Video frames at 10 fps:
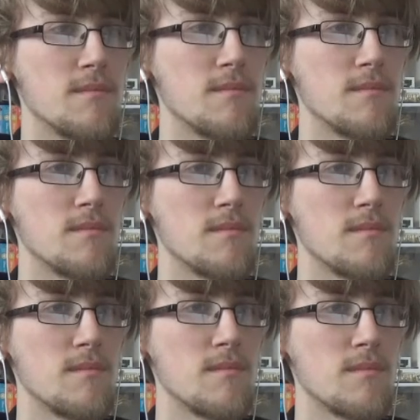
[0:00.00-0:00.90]

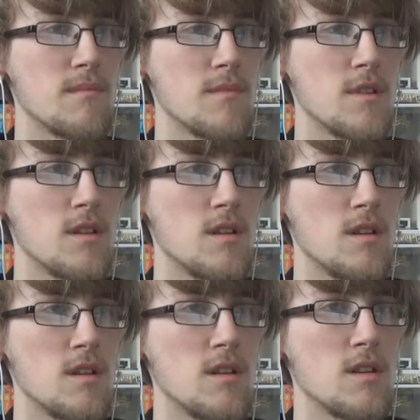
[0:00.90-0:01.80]

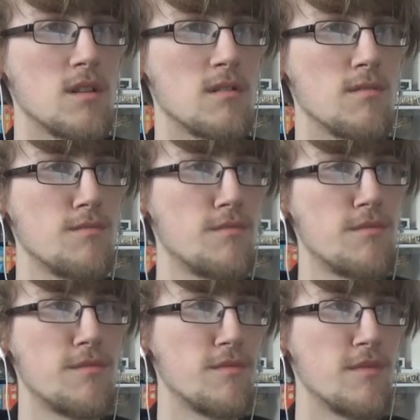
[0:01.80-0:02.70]

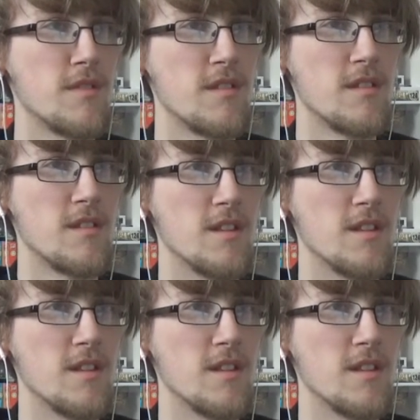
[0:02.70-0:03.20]
No one is speaking in this clip.